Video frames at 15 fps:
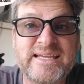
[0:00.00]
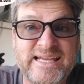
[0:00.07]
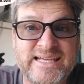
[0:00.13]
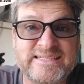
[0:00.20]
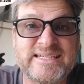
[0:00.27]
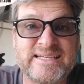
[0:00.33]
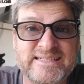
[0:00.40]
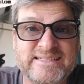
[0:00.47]

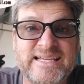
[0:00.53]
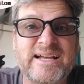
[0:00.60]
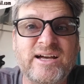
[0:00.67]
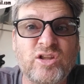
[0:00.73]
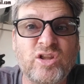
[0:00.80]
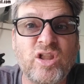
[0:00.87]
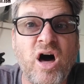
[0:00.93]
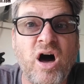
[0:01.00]
It's going to take a
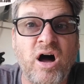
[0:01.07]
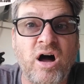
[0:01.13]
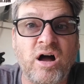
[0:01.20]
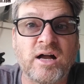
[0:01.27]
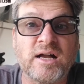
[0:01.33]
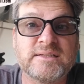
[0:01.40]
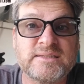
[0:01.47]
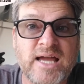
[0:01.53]

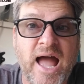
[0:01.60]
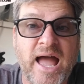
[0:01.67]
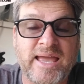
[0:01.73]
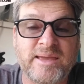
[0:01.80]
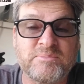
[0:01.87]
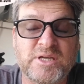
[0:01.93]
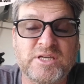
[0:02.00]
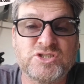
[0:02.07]
long
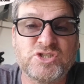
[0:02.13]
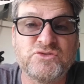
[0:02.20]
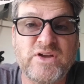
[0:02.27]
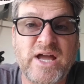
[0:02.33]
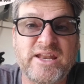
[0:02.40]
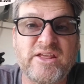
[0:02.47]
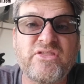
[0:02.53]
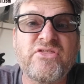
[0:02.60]
time because you've
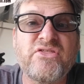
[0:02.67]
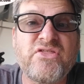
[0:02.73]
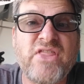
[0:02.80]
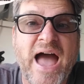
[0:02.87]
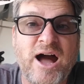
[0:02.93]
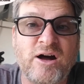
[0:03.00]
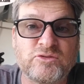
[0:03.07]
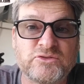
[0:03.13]
got
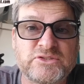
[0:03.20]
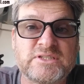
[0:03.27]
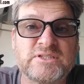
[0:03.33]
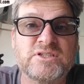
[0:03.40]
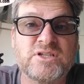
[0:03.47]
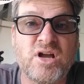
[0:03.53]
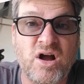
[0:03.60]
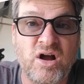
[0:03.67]

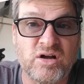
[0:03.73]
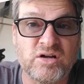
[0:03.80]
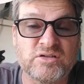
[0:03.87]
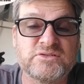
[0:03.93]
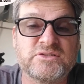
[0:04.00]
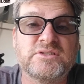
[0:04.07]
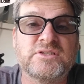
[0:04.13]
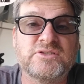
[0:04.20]
1,000
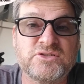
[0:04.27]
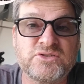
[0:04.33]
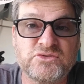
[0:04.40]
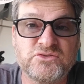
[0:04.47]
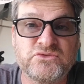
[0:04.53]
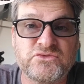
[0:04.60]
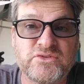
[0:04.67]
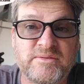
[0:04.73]
cars to
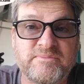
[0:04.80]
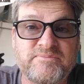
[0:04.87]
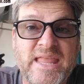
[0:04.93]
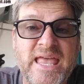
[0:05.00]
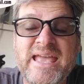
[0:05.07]
choose from.